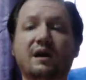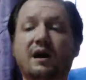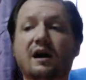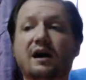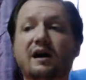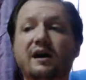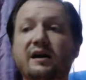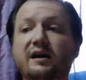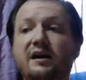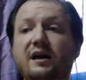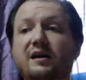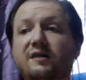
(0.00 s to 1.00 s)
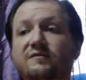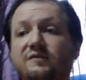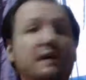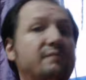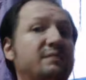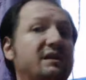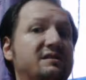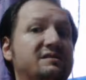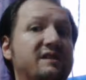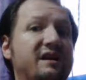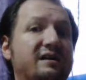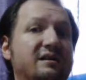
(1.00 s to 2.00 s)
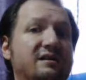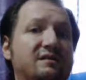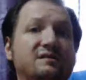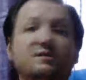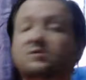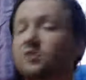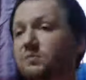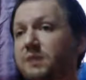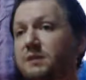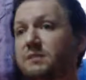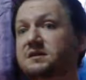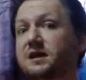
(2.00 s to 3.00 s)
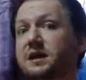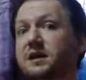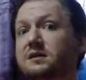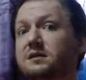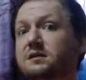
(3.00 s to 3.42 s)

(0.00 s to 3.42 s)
I have diabetes that is controlled by my diet.